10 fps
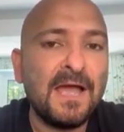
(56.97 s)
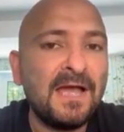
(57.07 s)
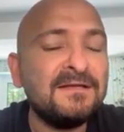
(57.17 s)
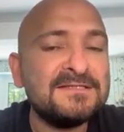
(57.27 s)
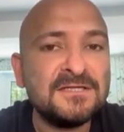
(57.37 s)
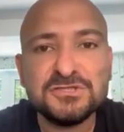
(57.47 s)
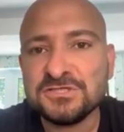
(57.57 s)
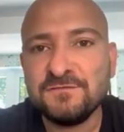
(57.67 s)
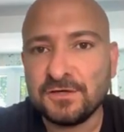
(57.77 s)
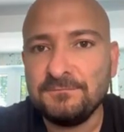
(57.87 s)
And it's not
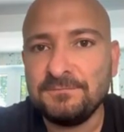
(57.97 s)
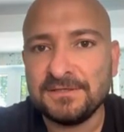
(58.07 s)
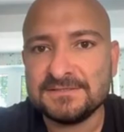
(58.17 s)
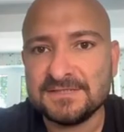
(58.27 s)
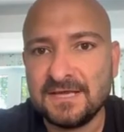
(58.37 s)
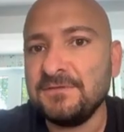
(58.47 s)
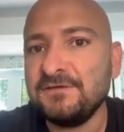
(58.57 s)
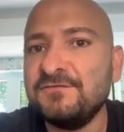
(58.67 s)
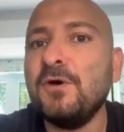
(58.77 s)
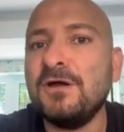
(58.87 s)
just for companies. I mean,
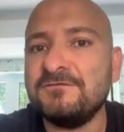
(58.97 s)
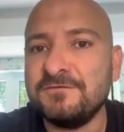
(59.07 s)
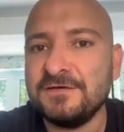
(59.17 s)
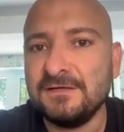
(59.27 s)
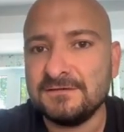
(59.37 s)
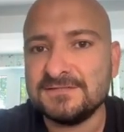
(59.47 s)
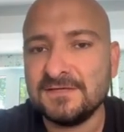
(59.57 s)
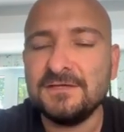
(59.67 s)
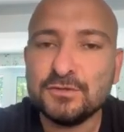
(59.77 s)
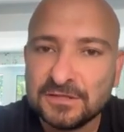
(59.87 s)
if you are a
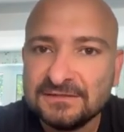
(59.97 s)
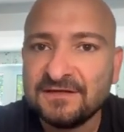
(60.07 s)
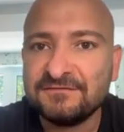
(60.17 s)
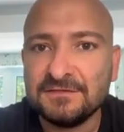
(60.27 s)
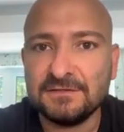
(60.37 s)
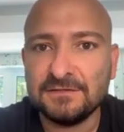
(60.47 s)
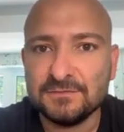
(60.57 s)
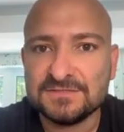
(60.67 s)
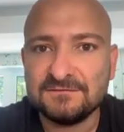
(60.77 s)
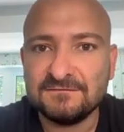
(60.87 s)
freelancer, you can definitely
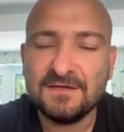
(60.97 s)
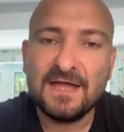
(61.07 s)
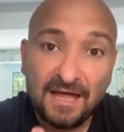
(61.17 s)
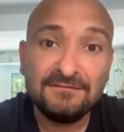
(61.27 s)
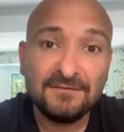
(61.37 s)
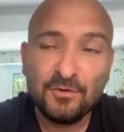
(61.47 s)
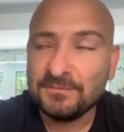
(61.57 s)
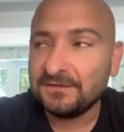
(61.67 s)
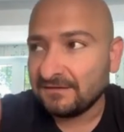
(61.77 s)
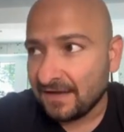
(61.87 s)
use it. At the
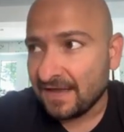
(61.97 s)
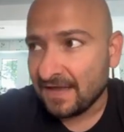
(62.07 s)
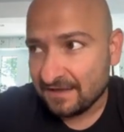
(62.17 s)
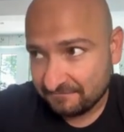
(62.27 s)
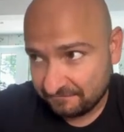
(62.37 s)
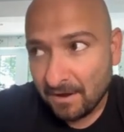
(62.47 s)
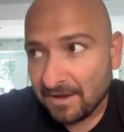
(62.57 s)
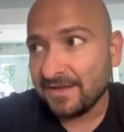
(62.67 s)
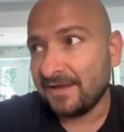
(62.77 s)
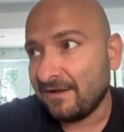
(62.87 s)
moment, I have
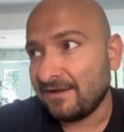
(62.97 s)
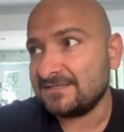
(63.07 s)
my AI